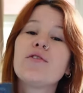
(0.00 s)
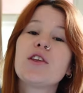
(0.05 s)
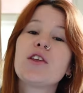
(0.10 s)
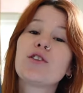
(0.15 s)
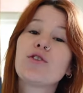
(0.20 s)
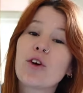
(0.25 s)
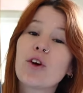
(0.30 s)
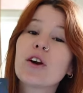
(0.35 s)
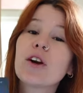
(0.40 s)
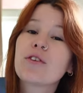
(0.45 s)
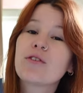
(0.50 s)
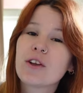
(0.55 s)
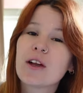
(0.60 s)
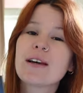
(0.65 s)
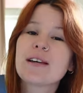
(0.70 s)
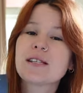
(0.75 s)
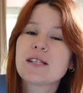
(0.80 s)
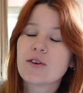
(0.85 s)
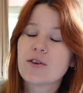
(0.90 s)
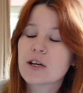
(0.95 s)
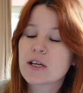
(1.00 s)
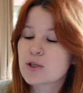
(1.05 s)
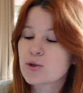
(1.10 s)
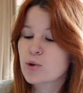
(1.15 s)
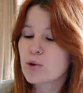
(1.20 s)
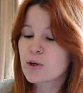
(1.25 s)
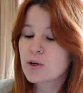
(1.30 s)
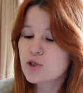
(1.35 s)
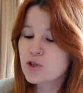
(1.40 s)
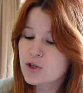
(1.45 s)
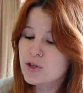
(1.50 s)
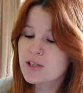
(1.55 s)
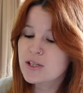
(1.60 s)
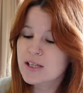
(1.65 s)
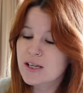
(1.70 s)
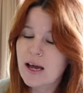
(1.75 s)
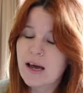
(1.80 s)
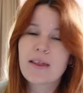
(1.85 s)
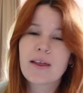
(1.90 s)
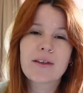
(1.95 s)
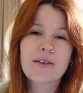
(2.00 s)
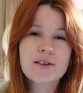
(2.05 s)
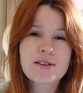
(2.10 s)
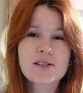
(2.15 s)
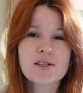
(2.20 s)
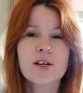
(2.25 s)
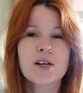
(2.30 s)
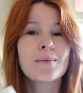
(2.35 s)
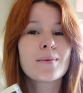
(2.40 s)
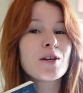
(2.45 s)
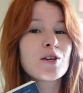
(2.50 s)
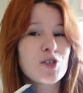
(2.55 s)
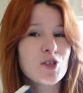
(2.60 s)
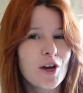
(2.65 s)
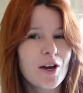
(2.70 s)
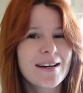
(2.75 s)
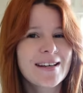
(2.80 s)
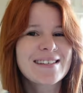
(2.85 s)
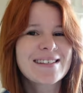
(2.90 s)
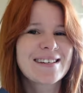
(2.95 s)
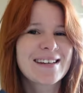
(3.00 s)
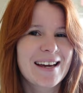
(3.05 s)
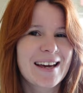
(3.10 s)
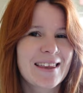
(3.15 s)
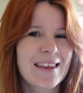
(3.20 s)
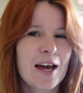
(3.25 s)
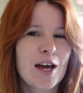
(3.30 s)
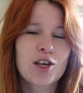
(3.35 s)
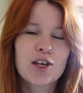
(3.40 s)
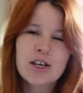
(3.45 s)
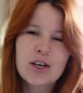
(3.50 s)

the Throne of Glass series. We're gonna do this together. This is gonna be a journey together.